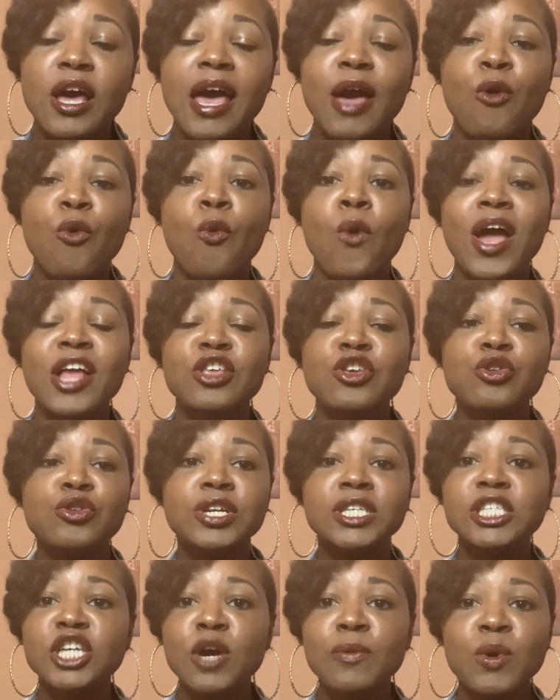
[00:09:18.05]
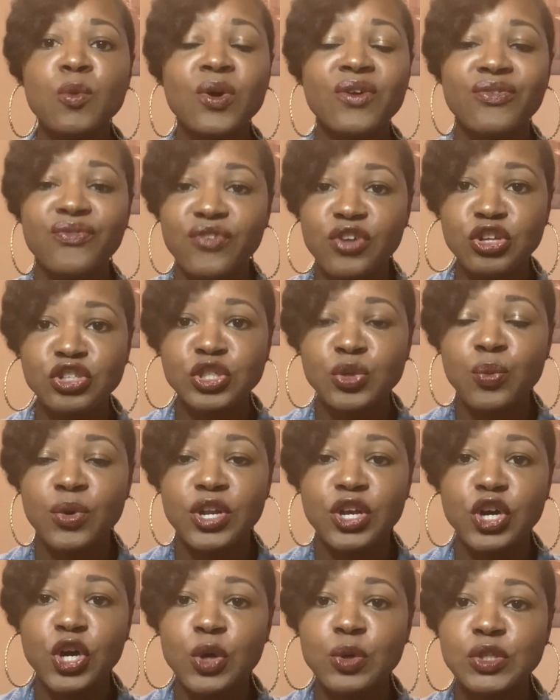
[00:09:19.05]
when you determine what field you want
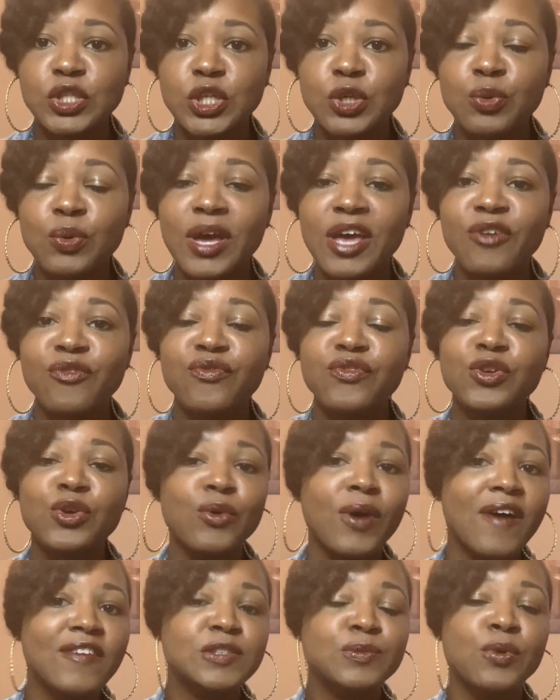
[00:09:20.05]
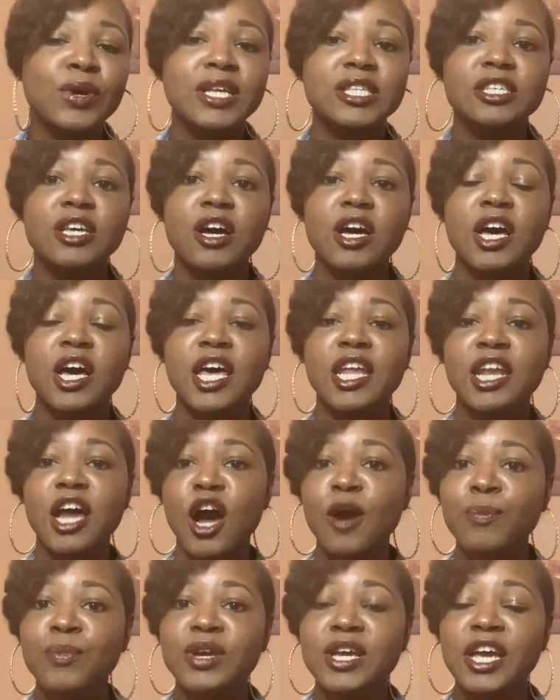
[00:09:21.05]
to go to, if you have spoken to an
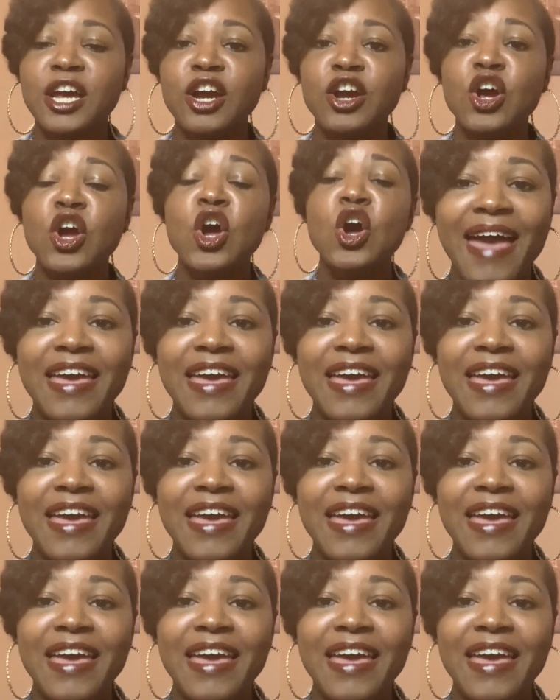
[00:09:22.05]
upper year,